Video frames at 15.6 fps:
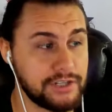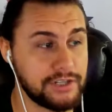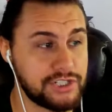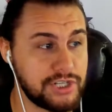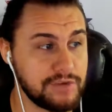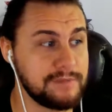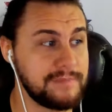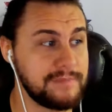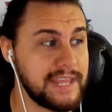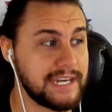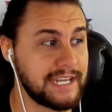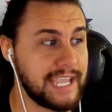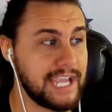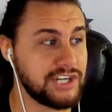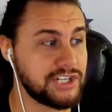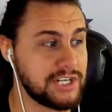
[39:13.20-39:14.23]
show some
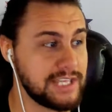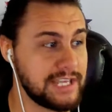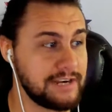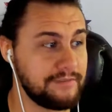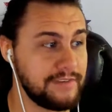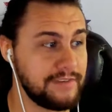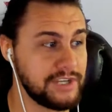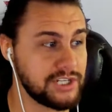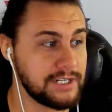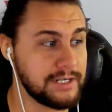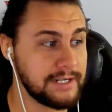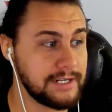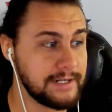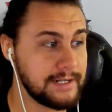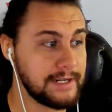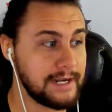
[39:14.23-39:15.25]
dedication to that
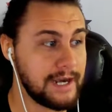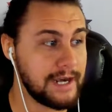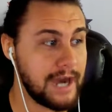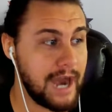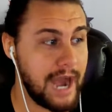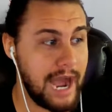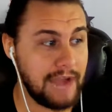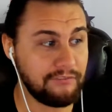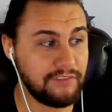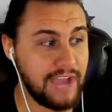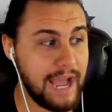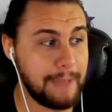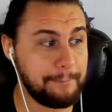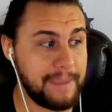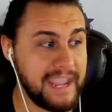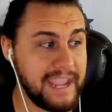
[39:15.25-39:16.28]
division. I've
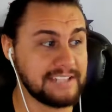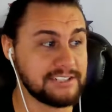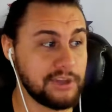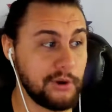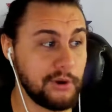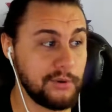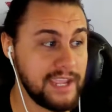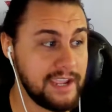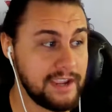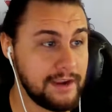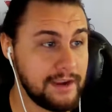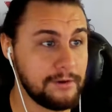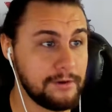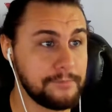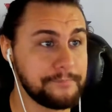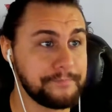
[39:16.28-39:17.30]
got Pantoja
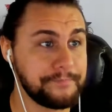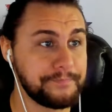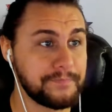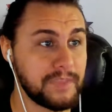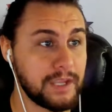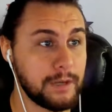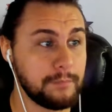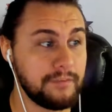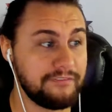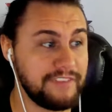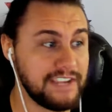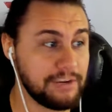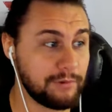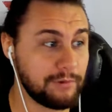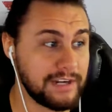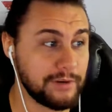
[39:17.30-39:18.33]
here, but
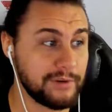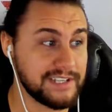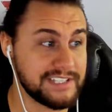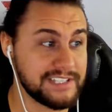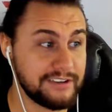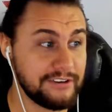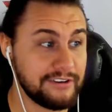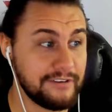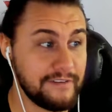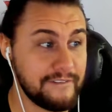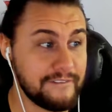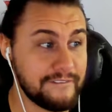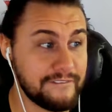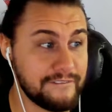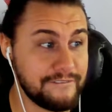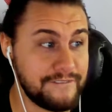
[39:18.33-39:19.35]
Figueiredo is
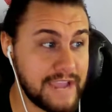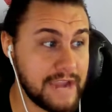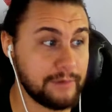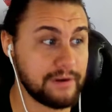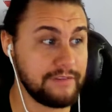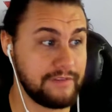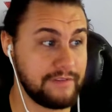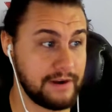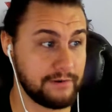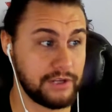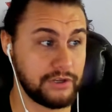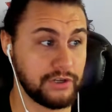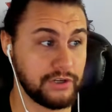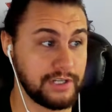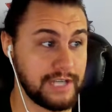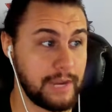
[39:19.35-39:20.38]
very, very
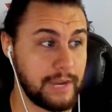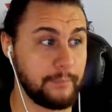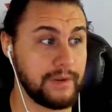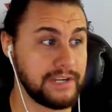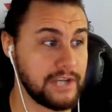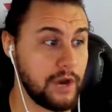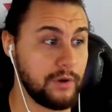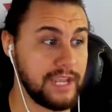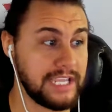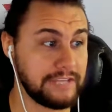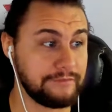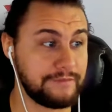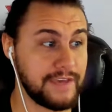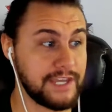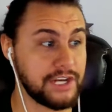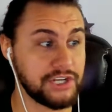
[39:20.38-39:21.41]
good. And we know he can
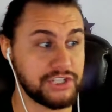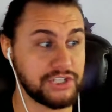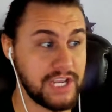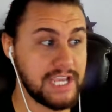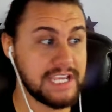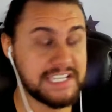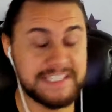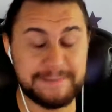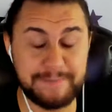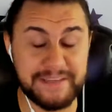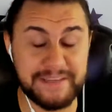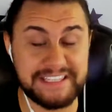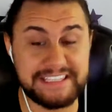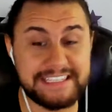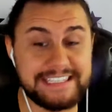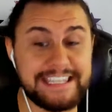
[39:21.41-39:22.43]
finish.
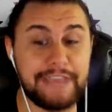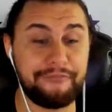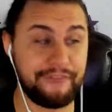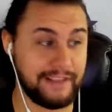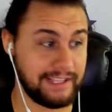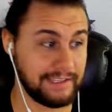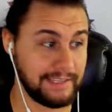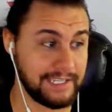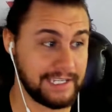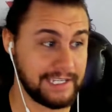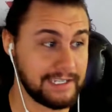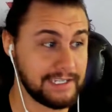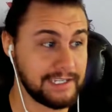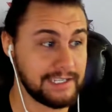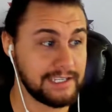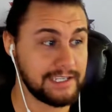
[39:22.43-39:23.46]
Specifically,
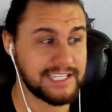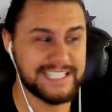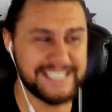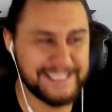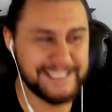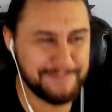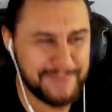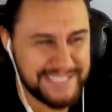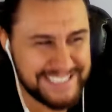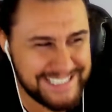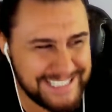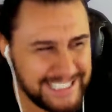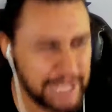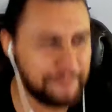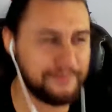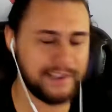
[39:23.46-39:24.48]

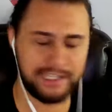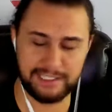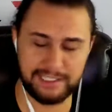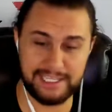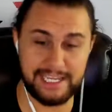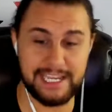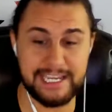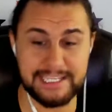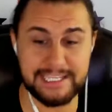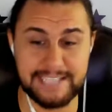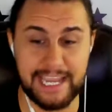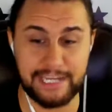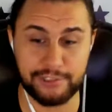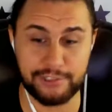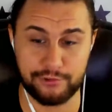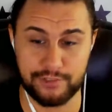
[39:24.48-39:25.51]
he is
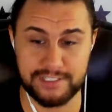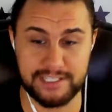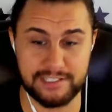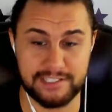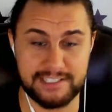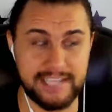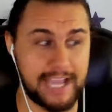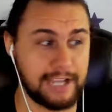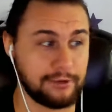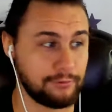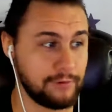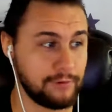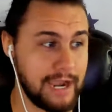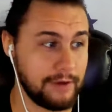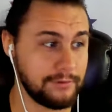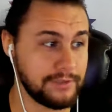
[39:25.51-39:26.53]
dangerous in the second
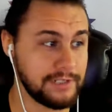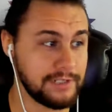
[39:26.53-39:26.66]
round.